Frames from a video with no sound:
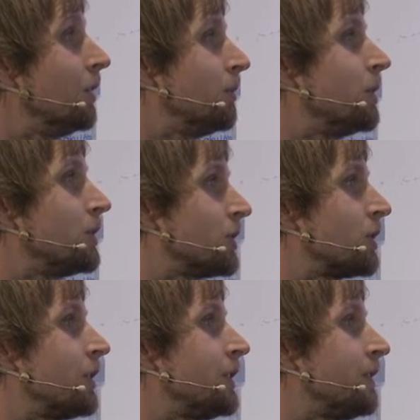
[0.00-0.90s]

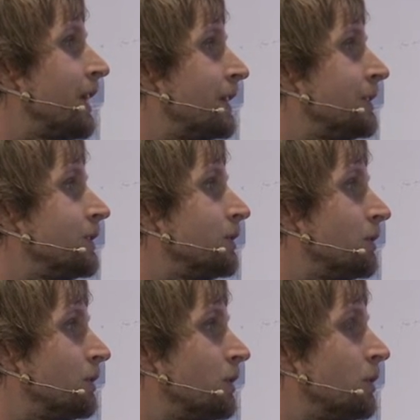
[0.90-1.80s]
Portugal, on the other hand,
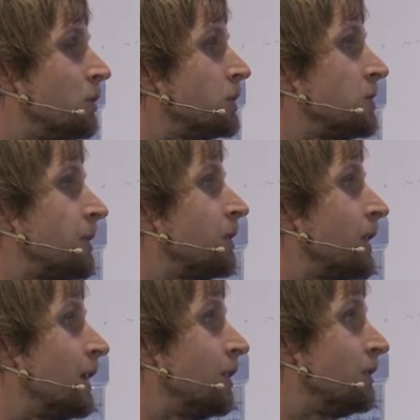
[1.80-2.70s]
also spend
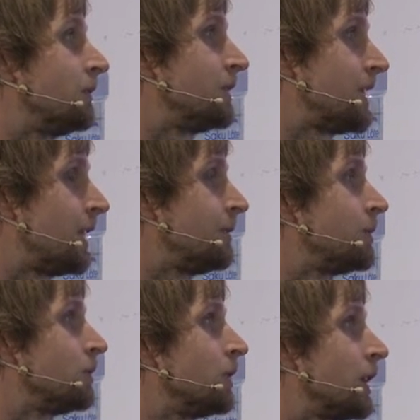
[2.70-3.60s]
quite a lot of time
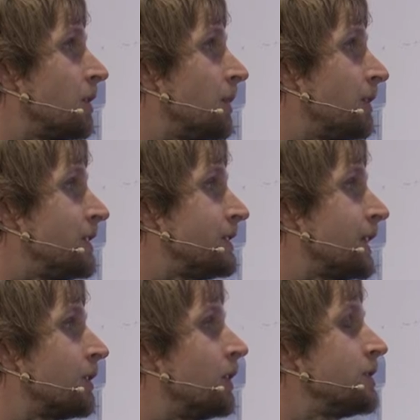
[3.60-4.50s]
talking about these
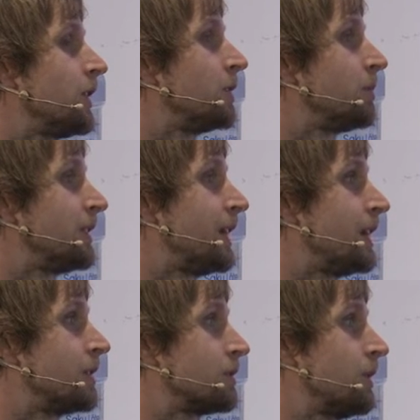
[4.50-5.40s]
technologies, but
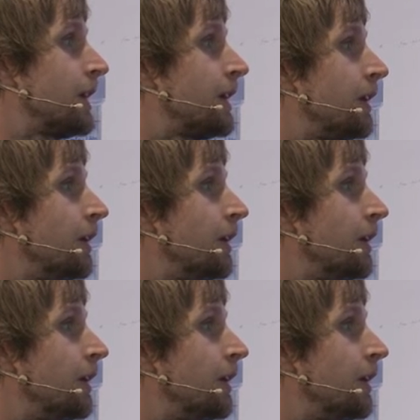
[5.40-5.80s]
they're quite